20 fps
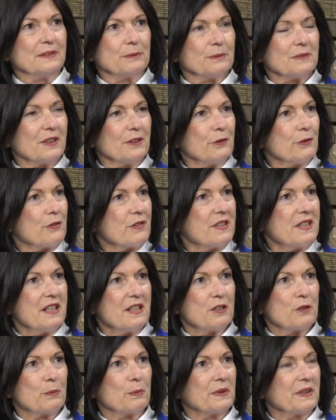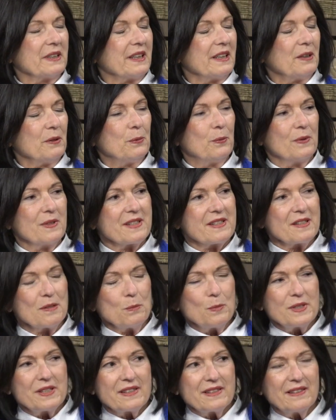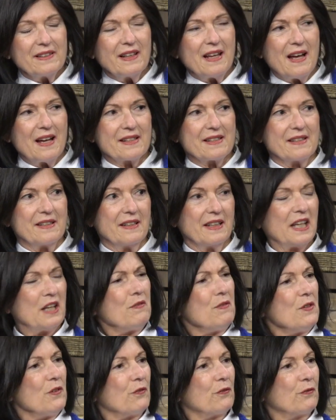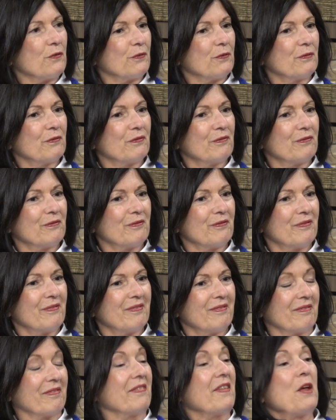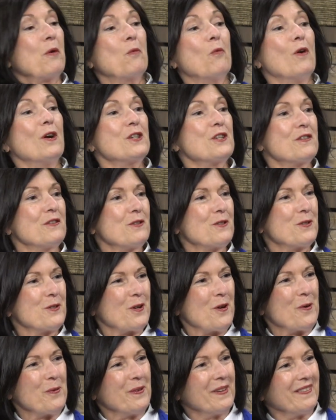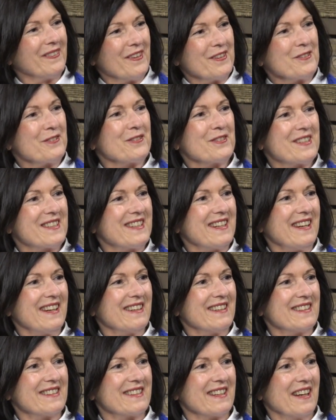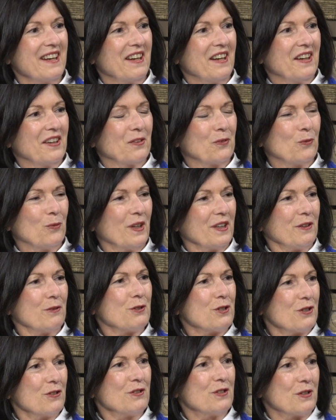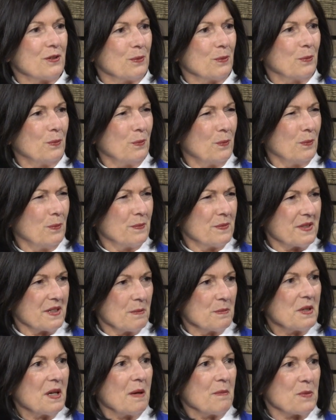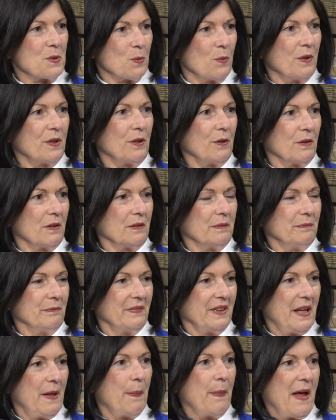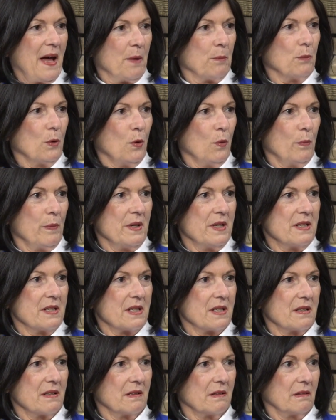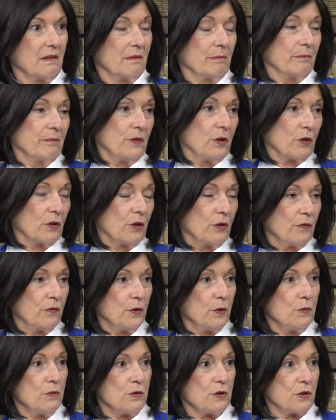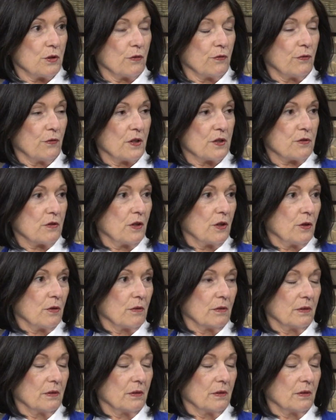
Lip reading: Understandably, when someone's in an accident, even if they watch this show and understand what you should do, sometimes when you're in that moment, you're confused, you're frustrated, you're